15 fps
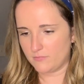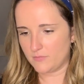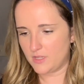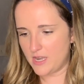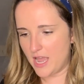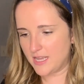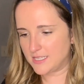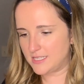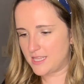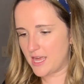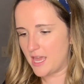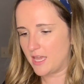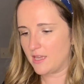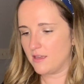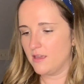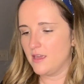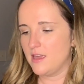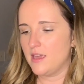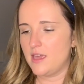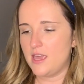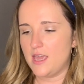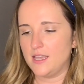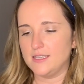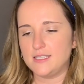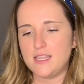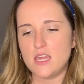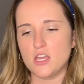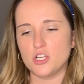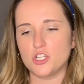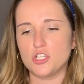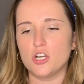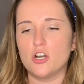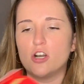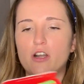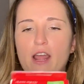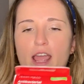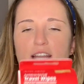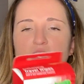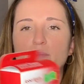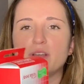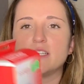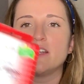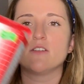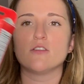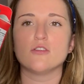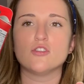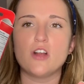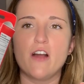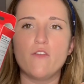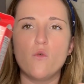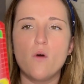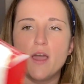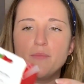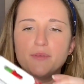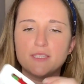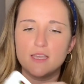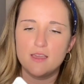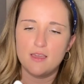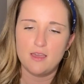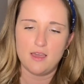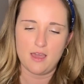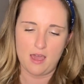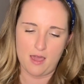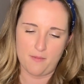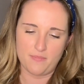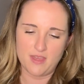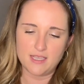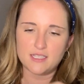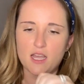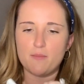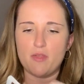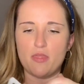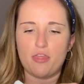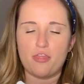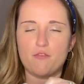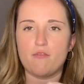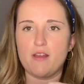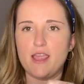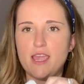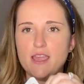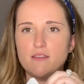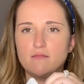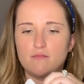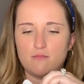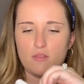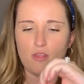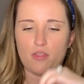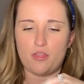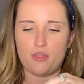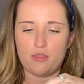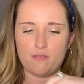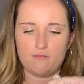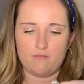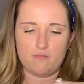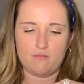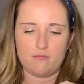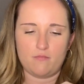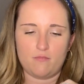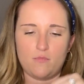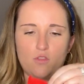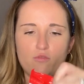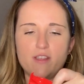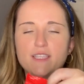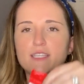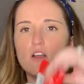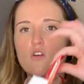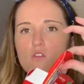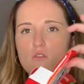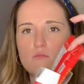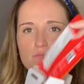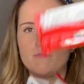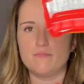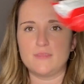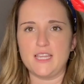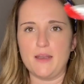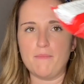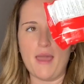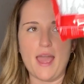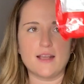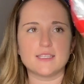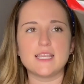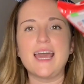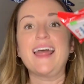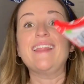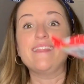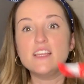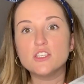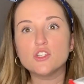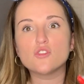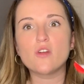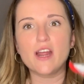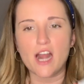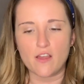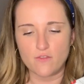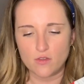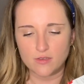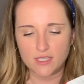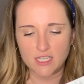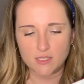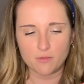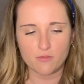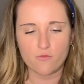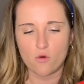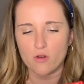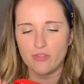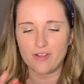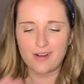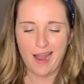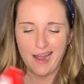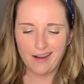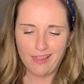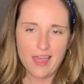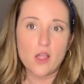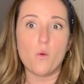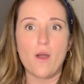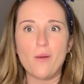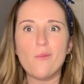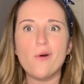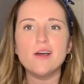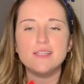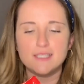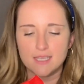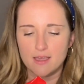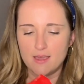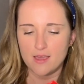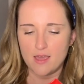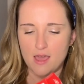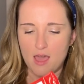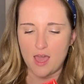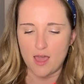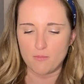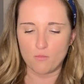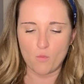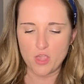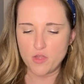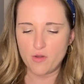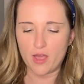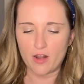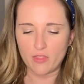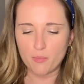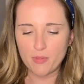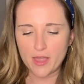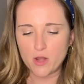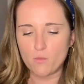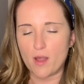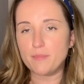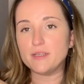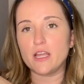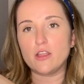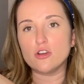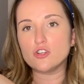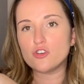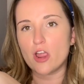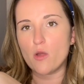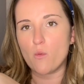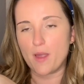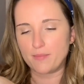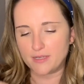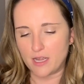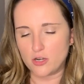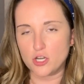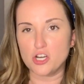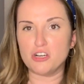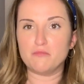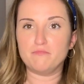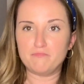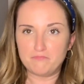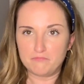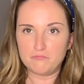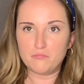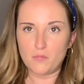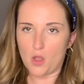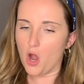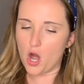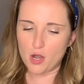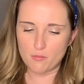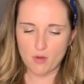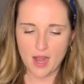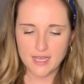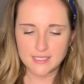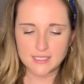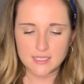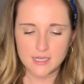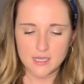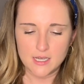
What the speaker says: Next thing is the Assured antibacterial travel wipes. These come in three single 10-packs. These are great. I've used these before. They're kind of like wet ones. When you get on the plane, wipe down your tray, wipe down your armrest.